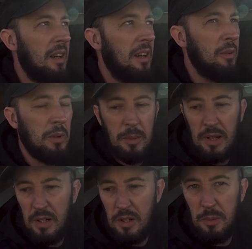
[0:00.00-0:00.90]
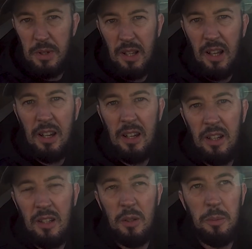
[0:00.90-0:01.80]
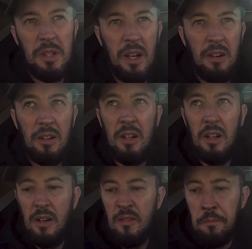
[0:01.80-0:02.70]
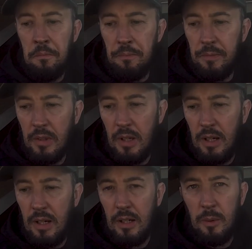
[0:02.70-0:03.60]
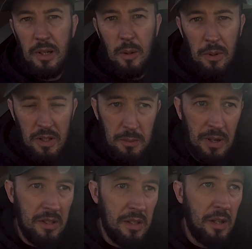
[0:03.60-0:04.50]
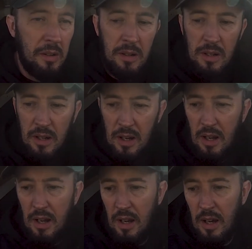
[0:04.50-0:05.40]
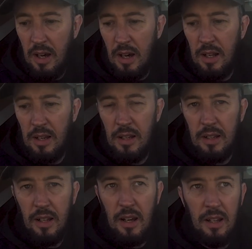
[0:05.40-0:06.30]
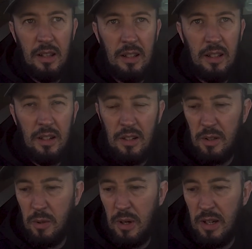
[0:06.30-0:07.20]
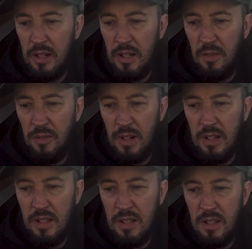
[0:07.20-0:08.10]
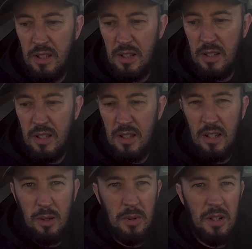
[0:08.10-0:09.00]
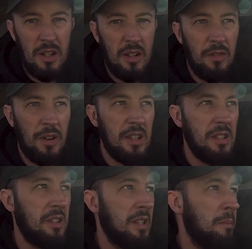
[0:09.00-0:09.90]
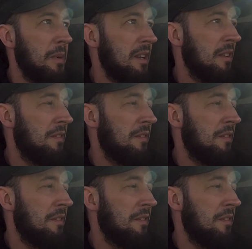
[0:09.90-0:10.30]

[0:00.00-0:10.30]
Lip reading: I want to make a dub delay and a dub siren. I'm going to make a Boss Metal Zone and the Earthquaker Devices C Machine phaser, because I made a